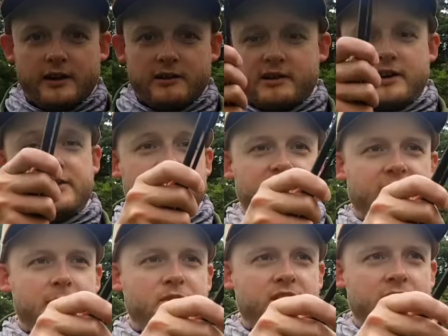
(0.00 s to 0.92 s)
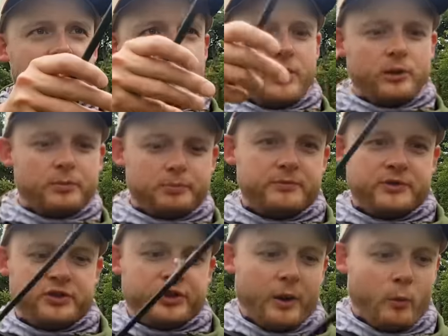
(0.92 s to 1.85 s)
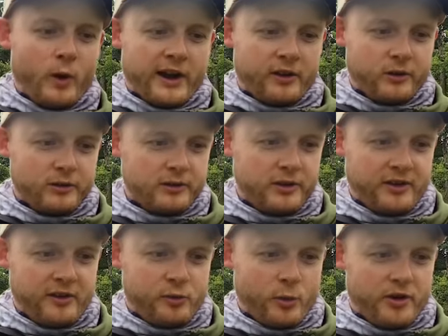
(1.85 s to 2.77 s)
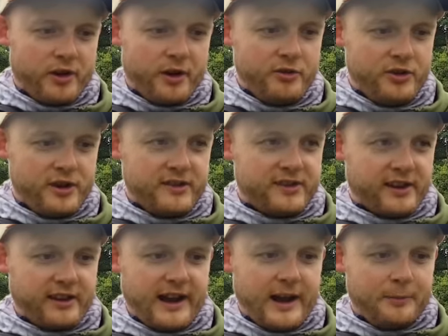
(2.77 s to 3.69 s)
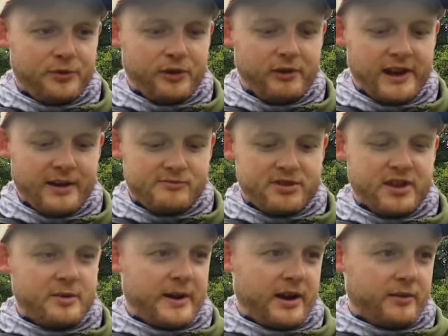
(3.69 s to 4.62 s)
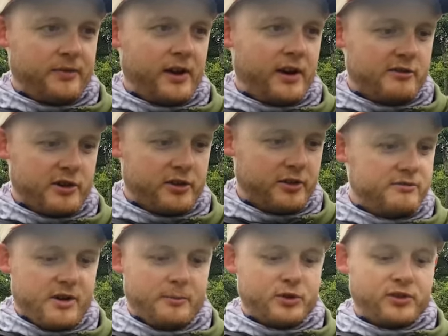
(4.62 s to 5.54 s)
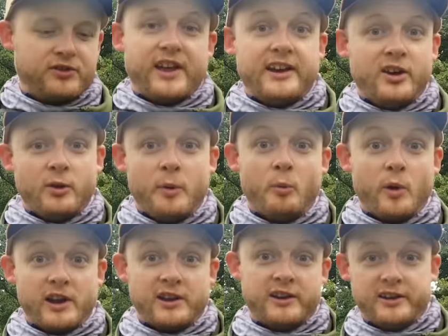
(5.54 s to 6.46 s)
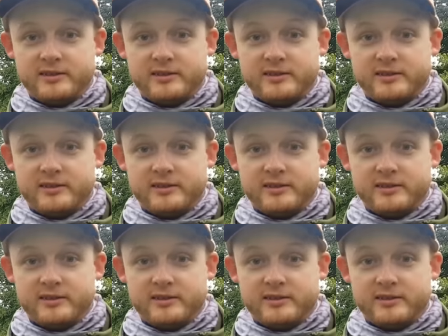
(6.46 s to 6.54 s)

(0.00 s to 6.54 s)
Right, so time to give it the old shop waggle, because everyone knows you can tell absolutely everything about a fly rod from just setting it up and wiggling it